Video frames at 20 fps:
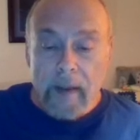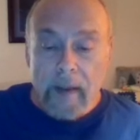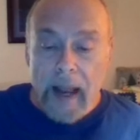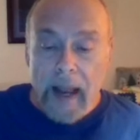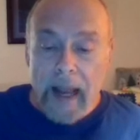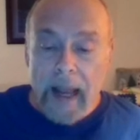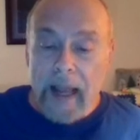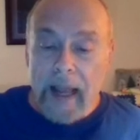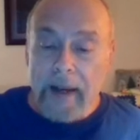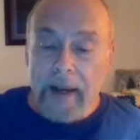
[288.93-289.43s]

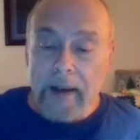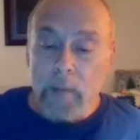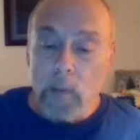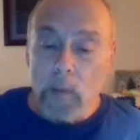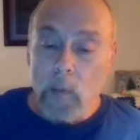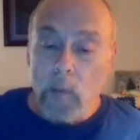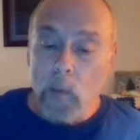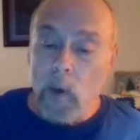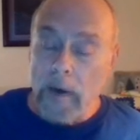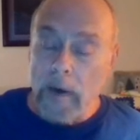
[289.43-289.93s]
And
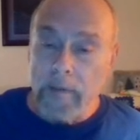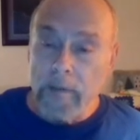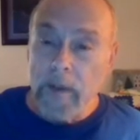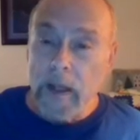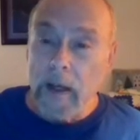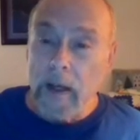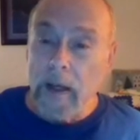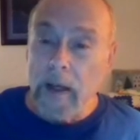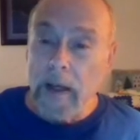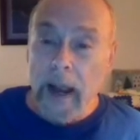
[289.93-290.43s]
one of
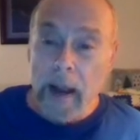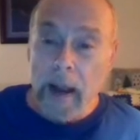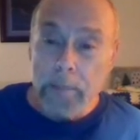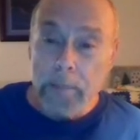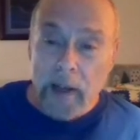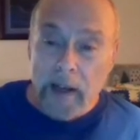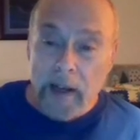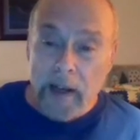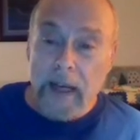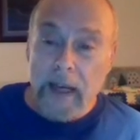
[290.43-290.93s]
the
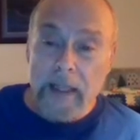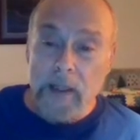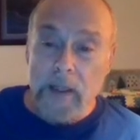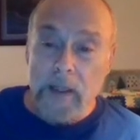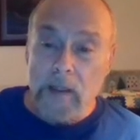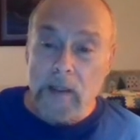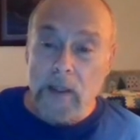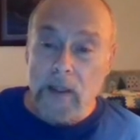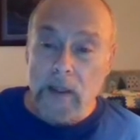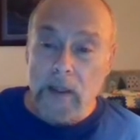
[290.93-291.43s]

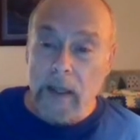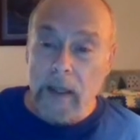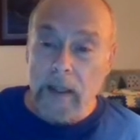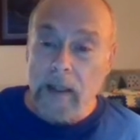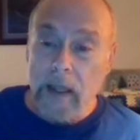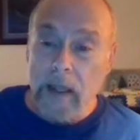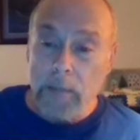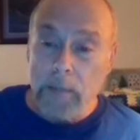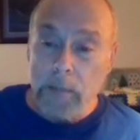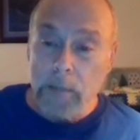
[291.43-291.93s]
applications that
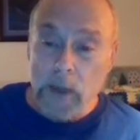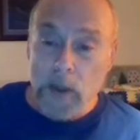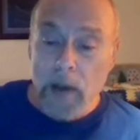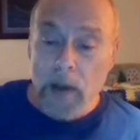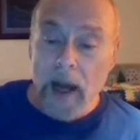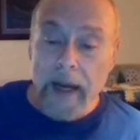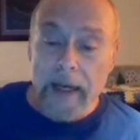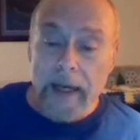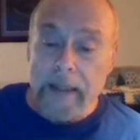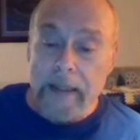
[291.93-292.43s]
comes to
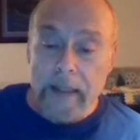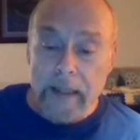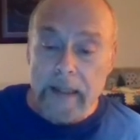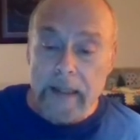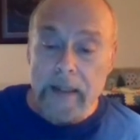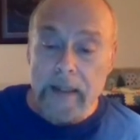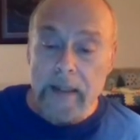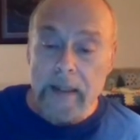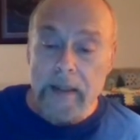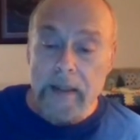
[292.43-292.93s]
mind
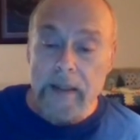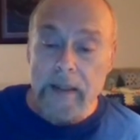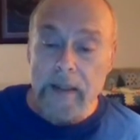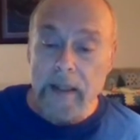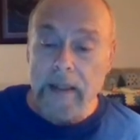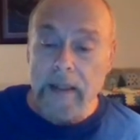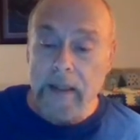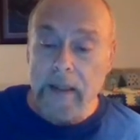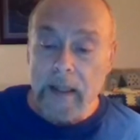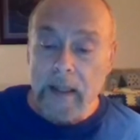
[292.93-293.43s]
is
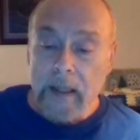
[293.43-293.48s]
that